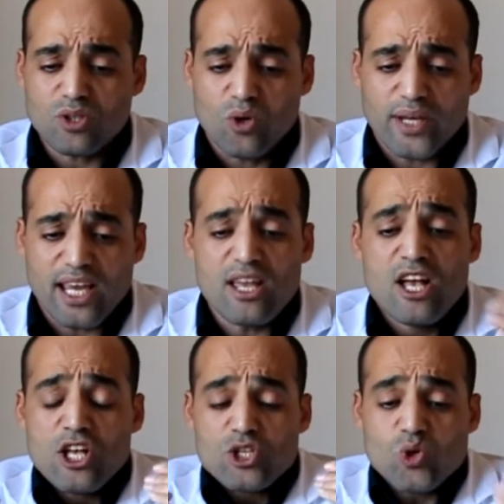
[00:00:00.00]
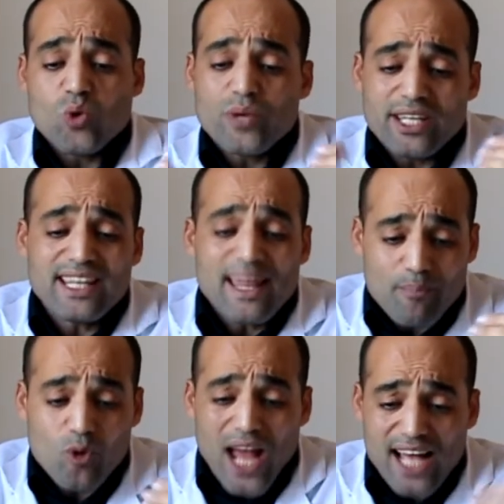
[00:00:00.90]
Okay, so we need
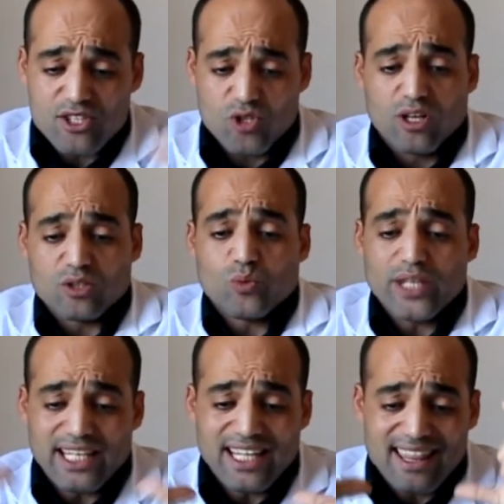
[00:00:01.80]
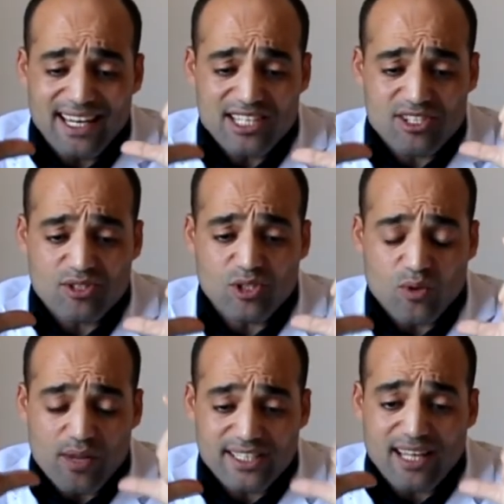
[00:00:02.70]
more hands-on. We need the least, you
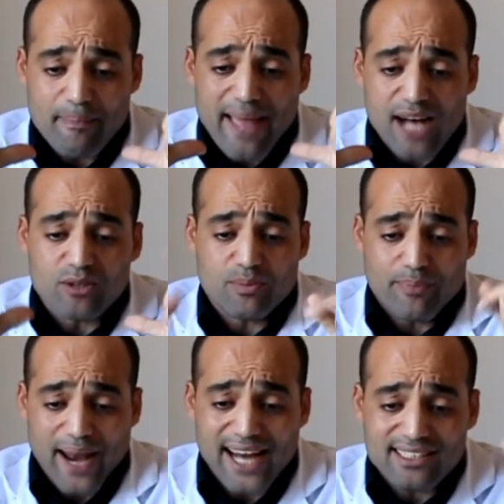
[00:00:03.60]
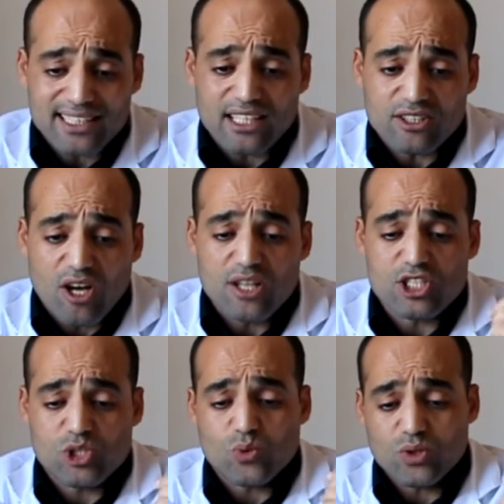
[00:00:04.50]
know, least amount practical
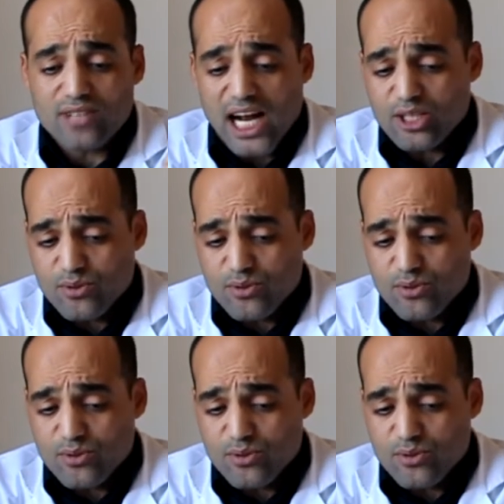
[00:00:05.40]
knowledge to conduct